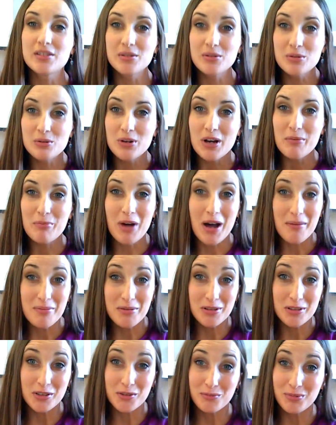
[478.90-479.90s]
to a
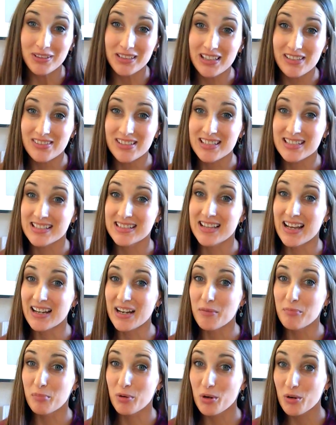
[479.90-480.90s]
popular belief, this is
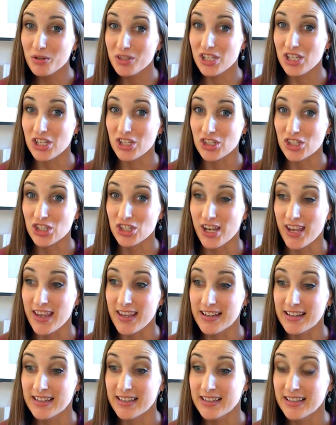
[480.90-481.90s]
not a protein
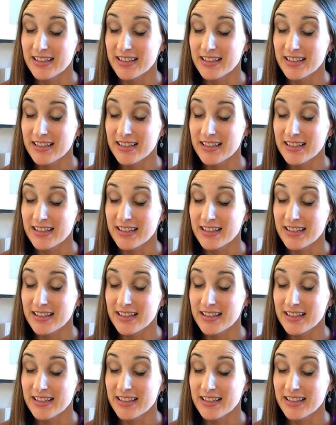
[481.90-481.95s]
shake.